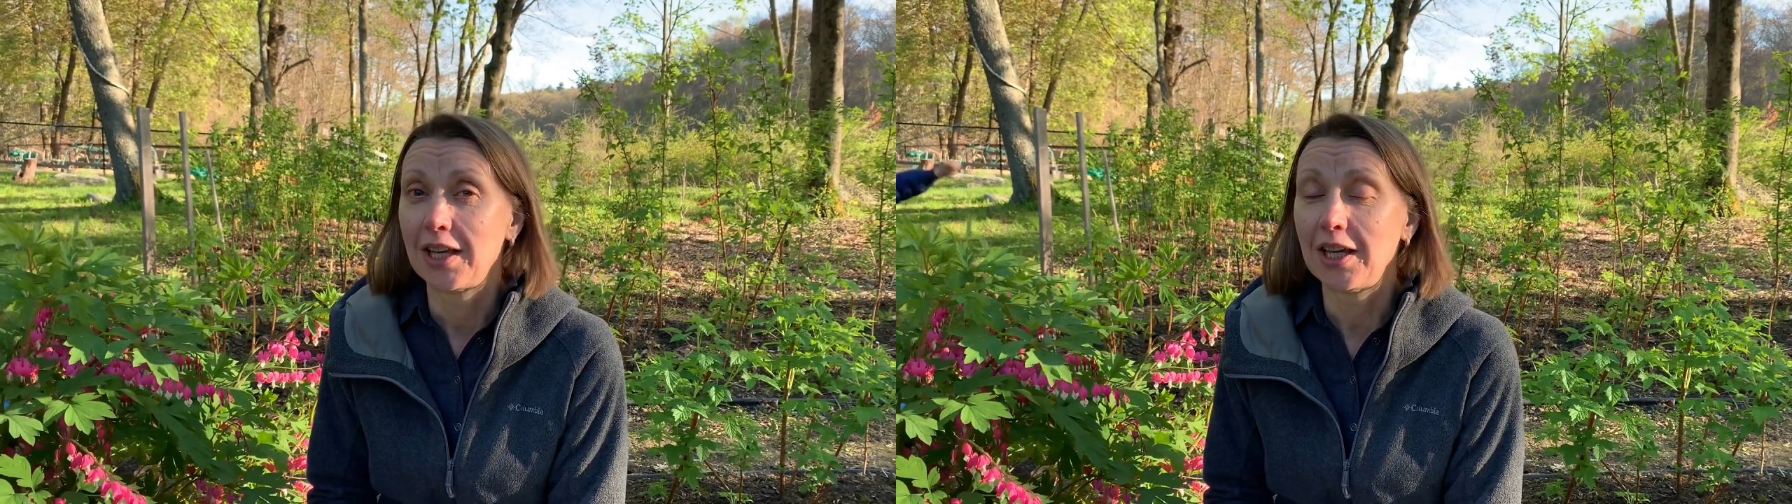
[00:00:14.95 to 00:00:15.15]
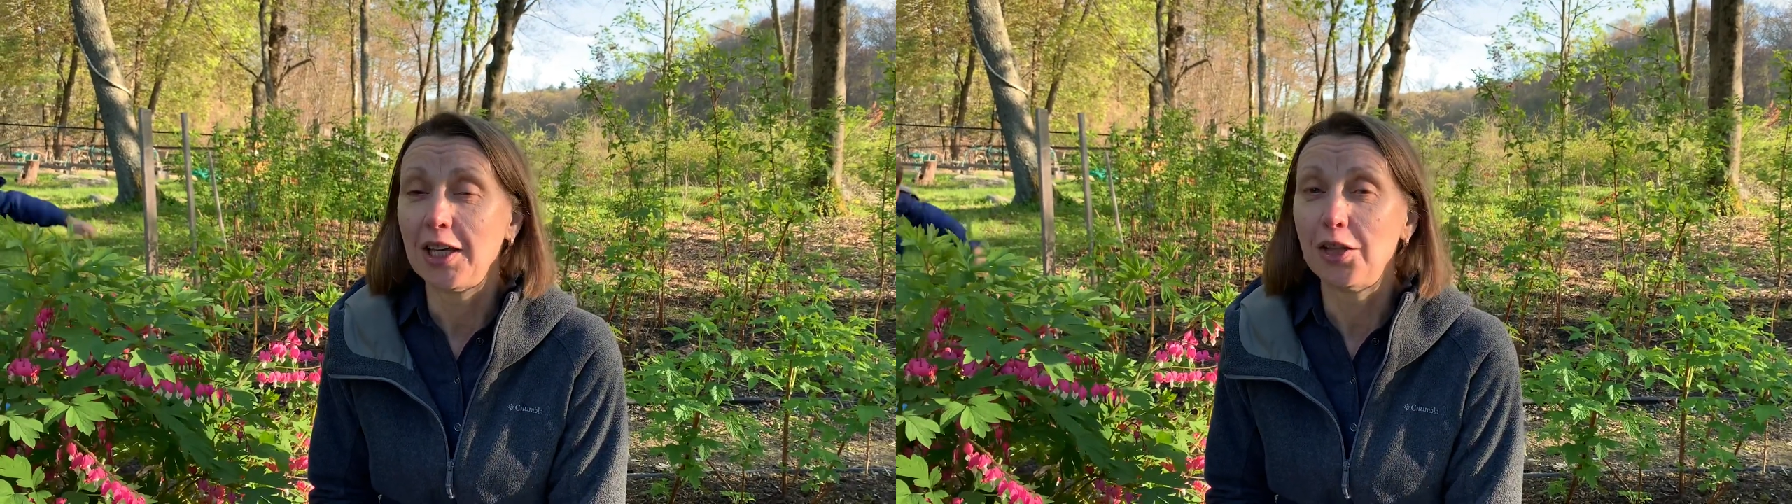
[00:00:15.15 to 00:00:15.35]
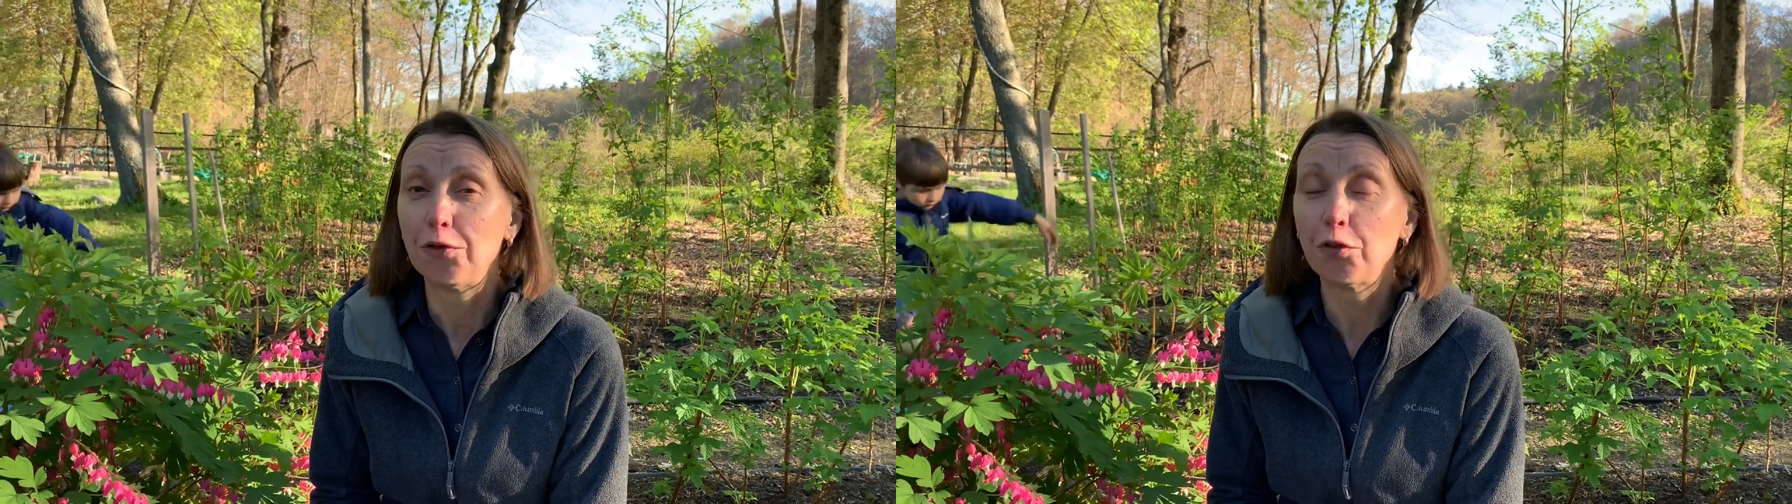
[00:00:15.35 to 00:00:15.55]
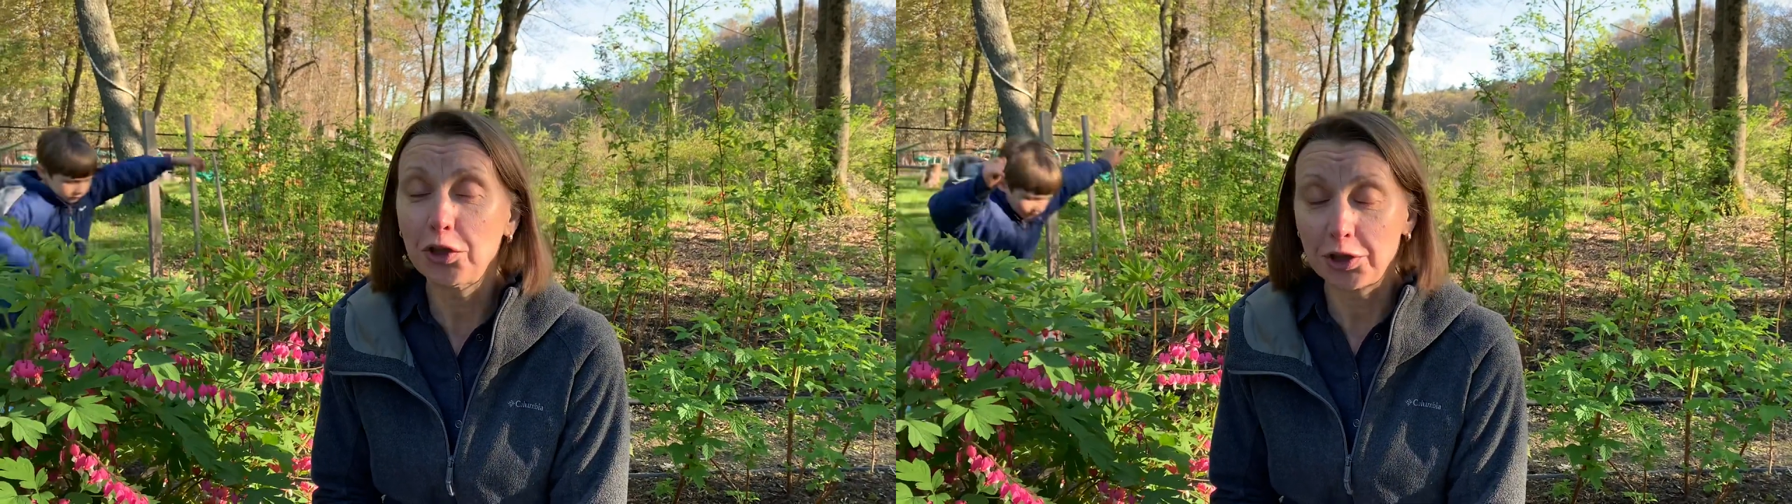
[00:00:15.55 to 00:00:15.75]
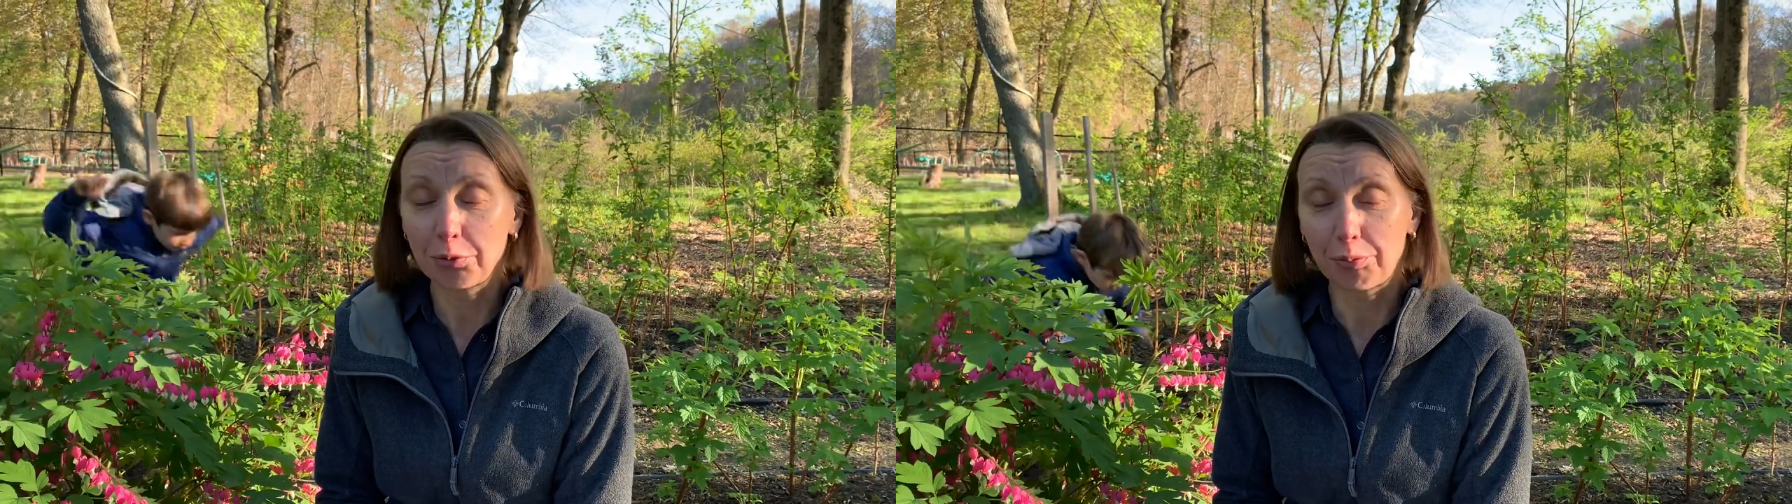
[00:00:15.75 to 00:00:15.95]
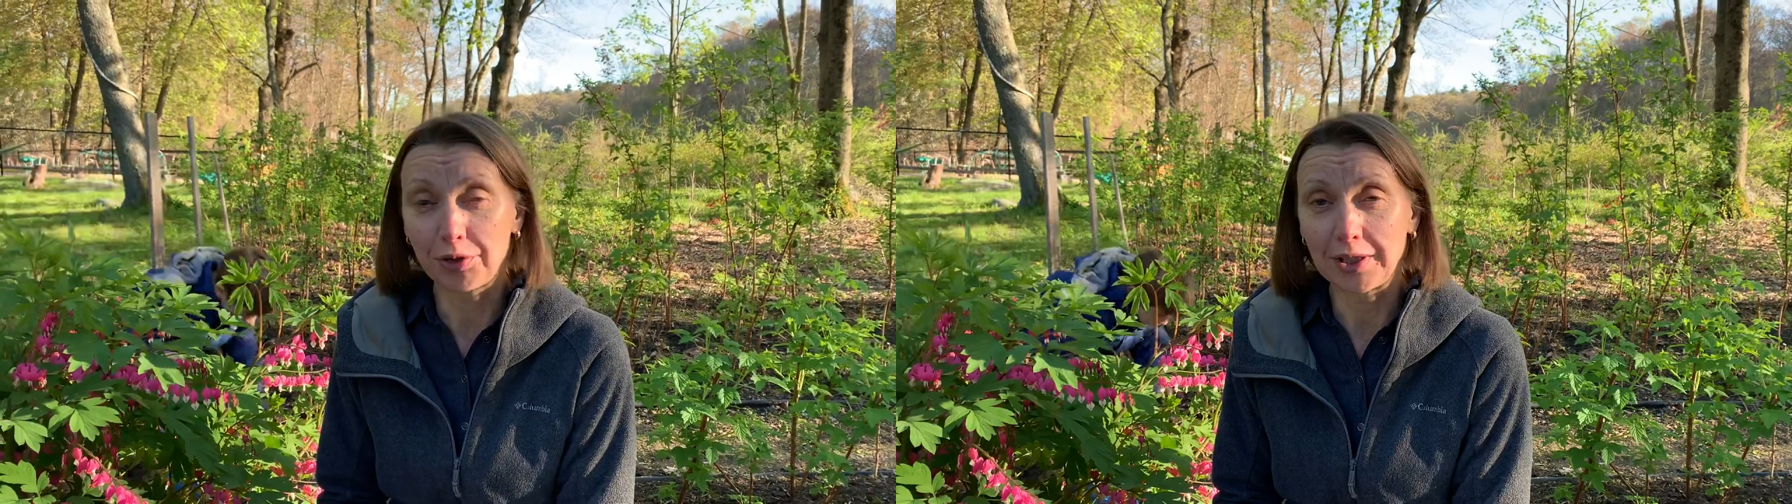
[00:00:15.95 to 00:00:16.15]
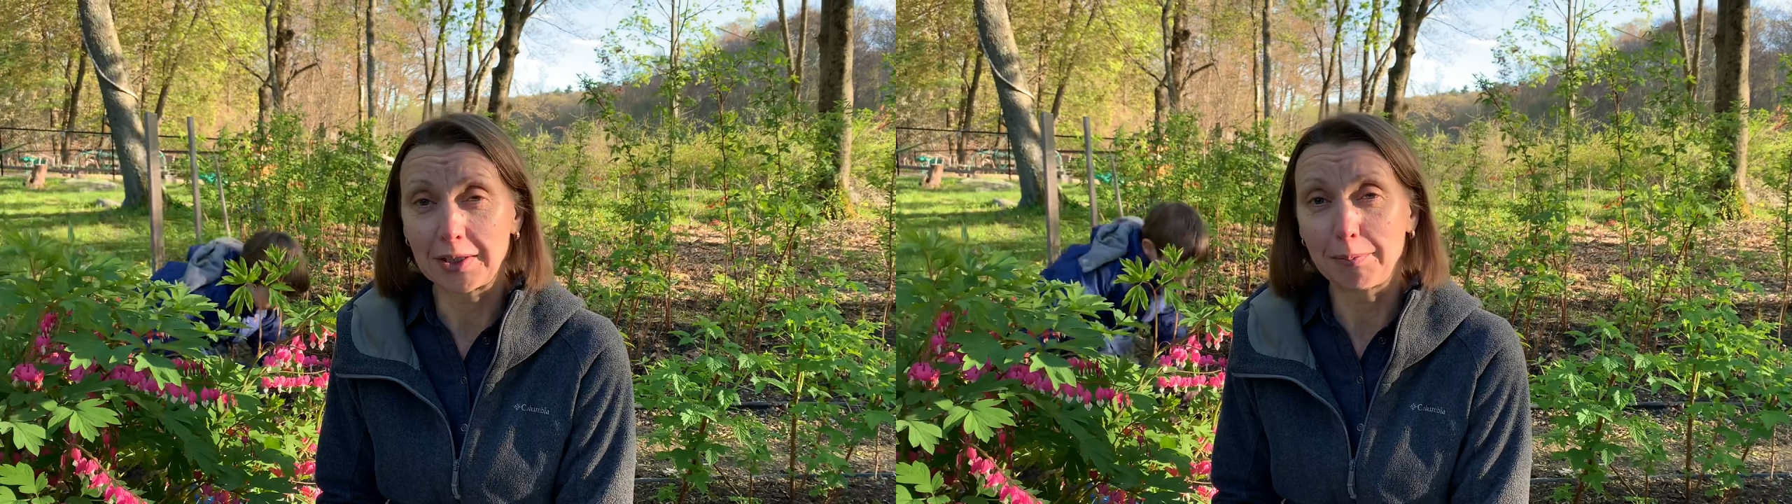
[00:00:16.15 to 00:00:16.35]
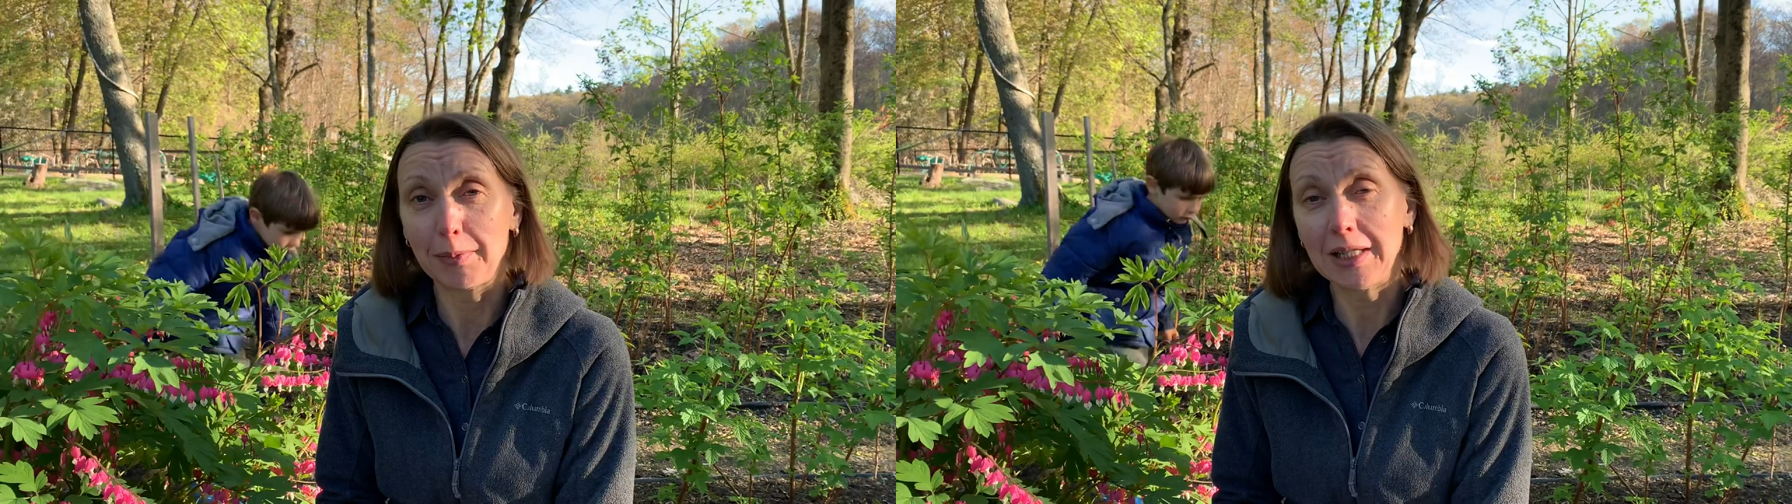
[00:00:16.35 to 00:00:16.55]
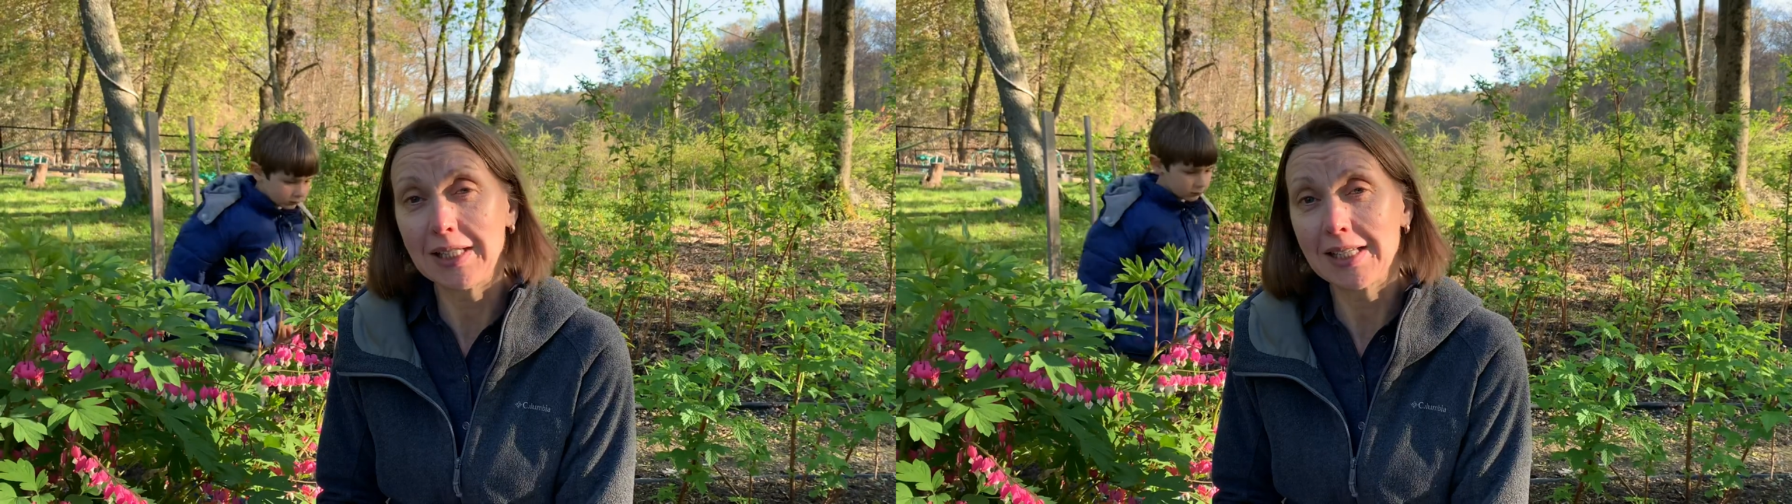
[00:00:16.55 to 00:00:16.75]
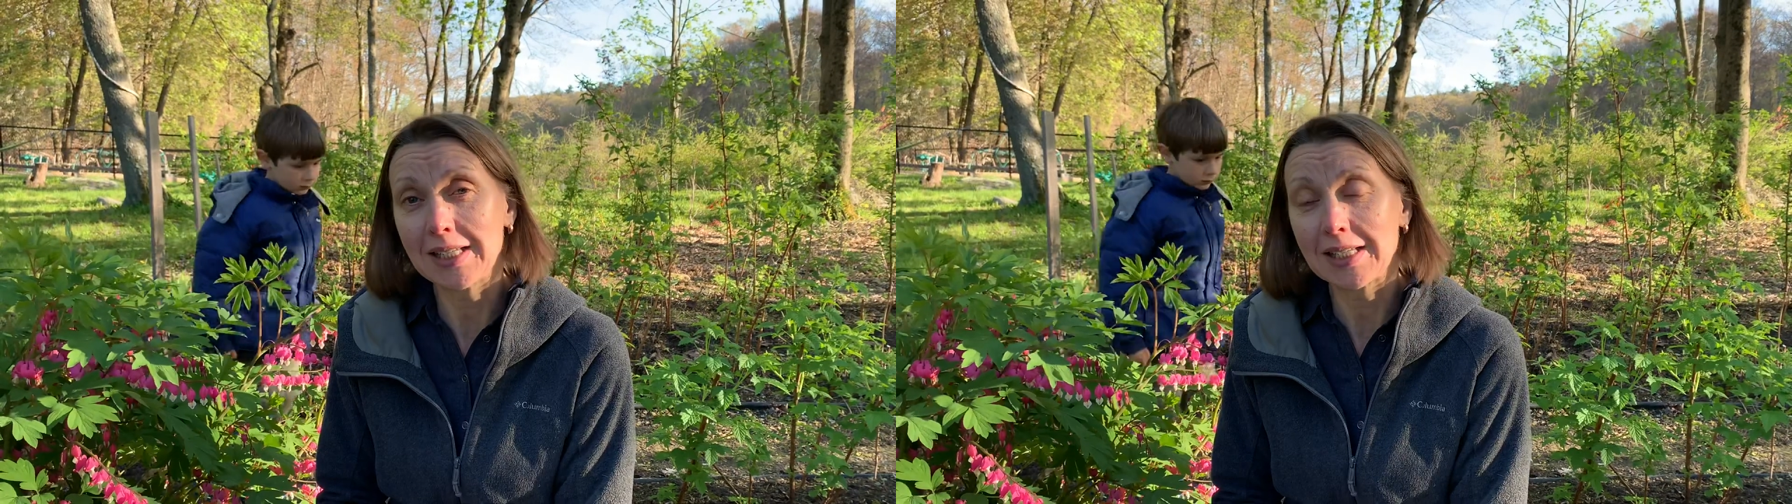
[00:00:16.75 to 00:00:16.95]
Invertebrate
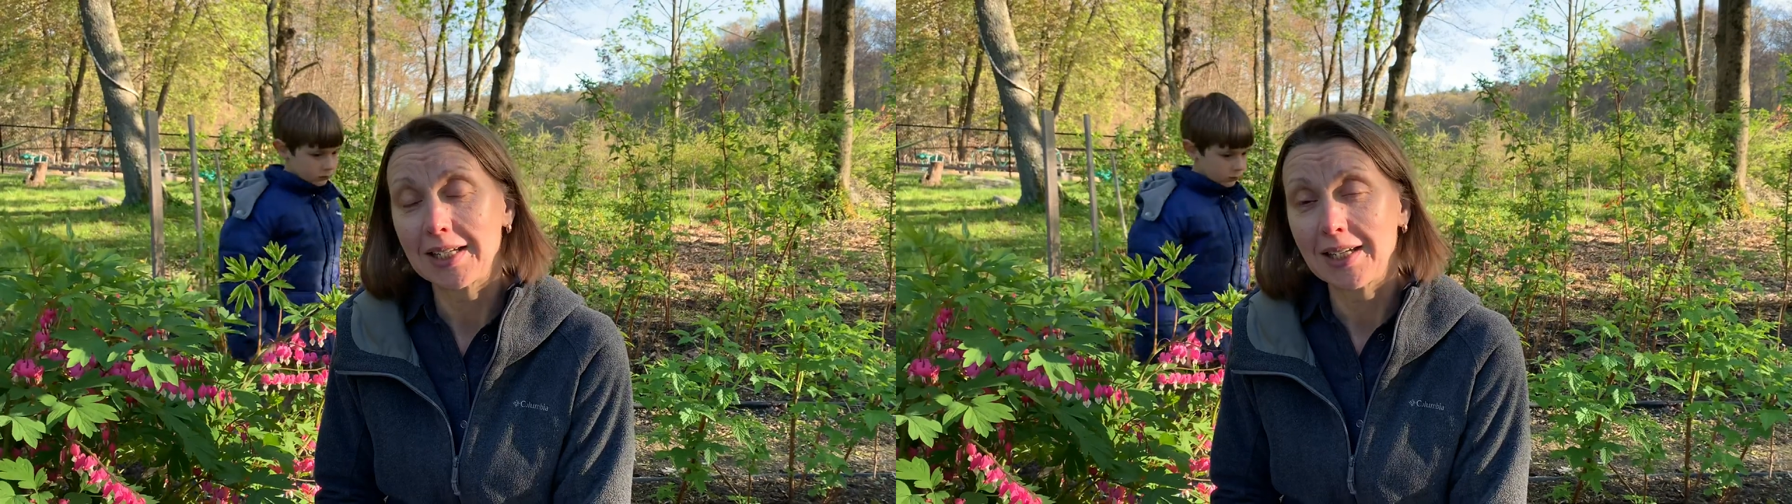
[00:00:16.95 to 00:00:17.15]
means